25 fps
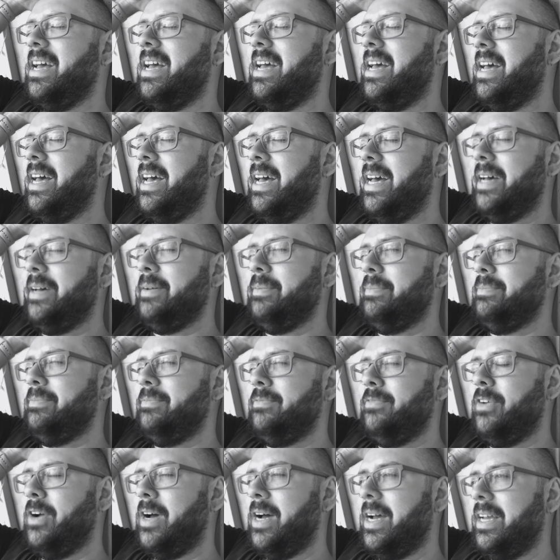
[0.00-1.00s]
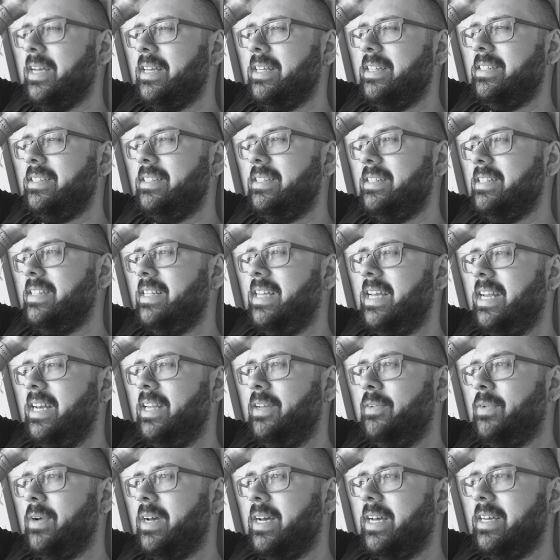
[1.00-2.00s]
Right.
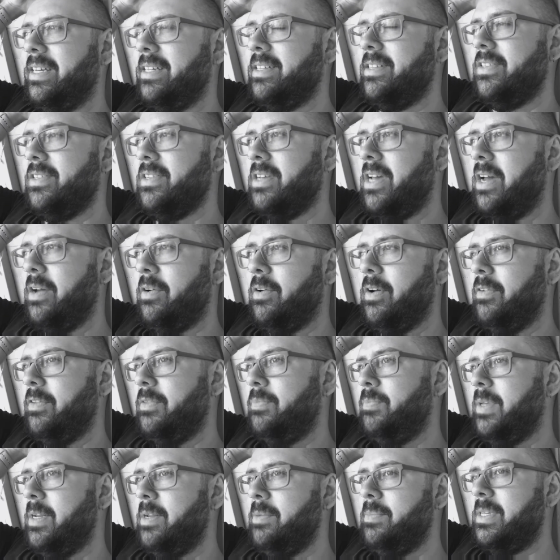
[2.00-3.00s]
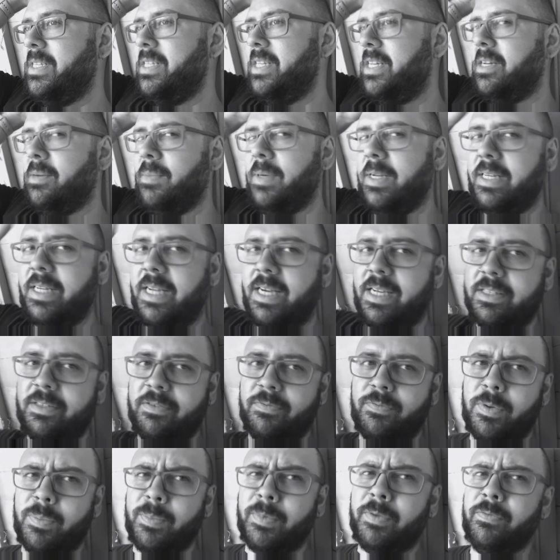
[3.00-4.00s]
Anyway, so it's been a busy couple of days.
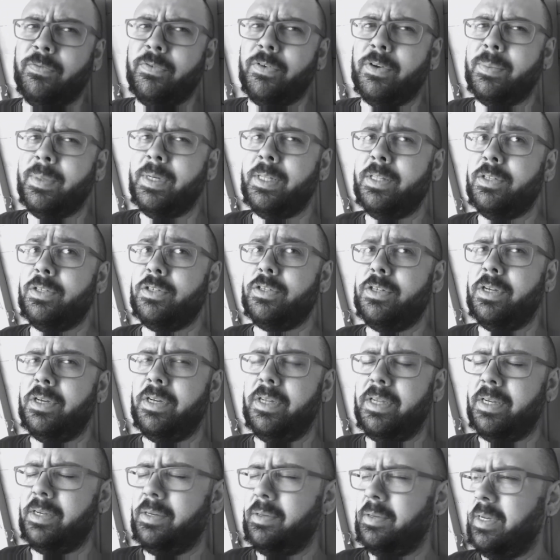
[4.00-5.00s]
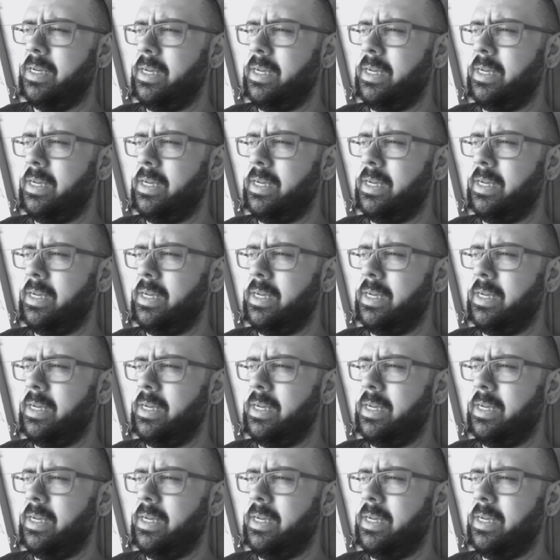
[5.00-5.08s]
I've not been filming in the studio.